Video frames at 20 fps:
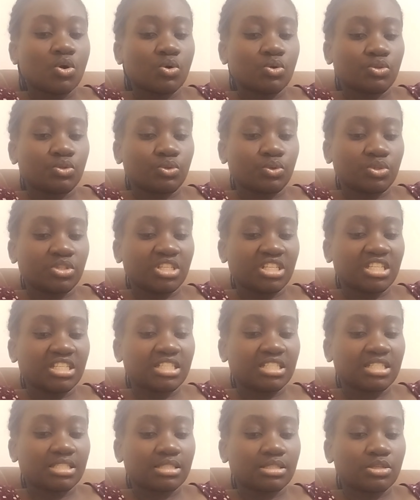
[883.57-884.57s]

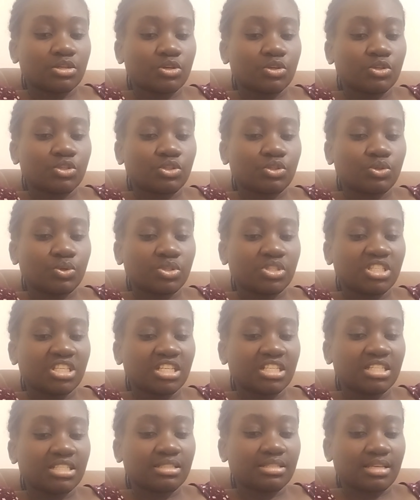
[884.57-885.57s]

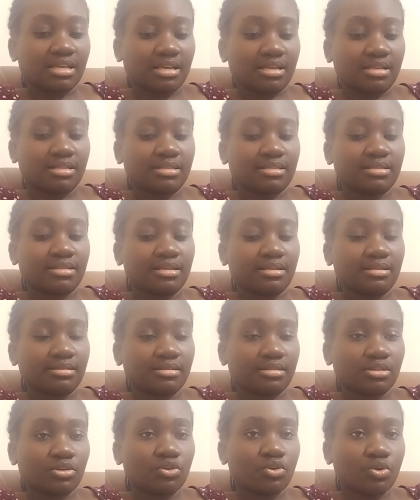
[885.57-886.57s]
osteogenital
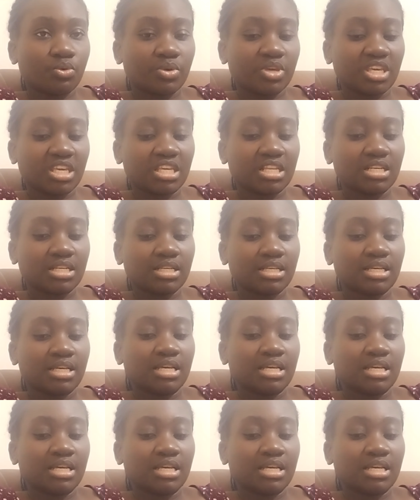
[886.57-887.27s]
cells growing